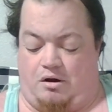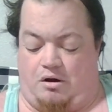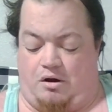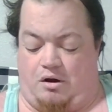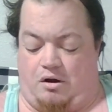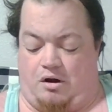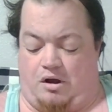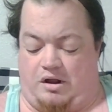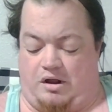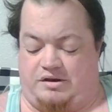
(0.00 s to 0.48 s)

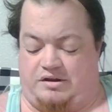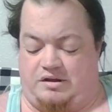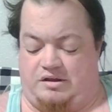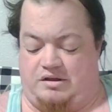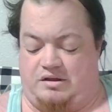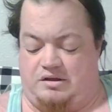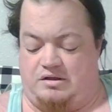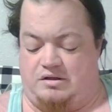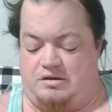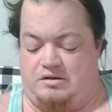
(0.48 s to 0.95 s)
odd
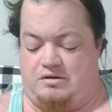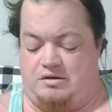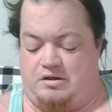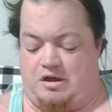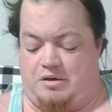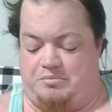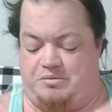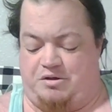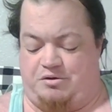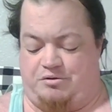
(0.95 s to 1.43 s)

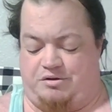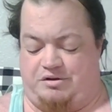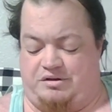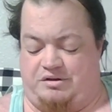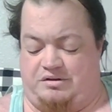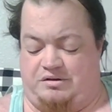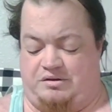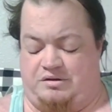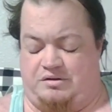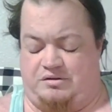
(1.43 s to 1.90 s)

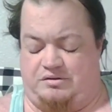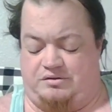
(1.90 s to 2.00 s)
appearing